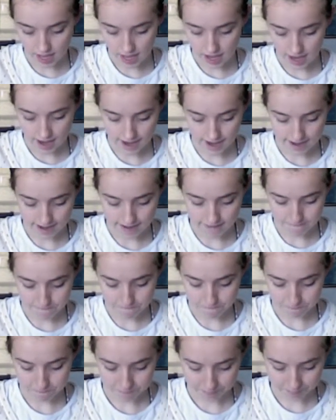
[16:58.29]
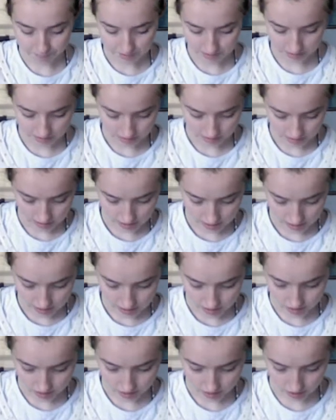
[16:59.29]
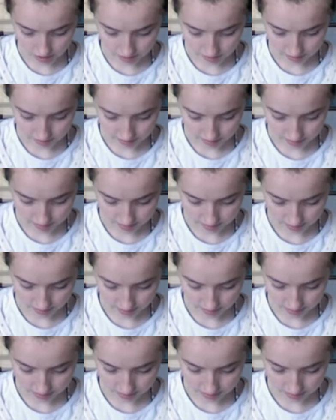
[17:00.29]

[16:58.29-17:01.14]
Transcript: So let me see.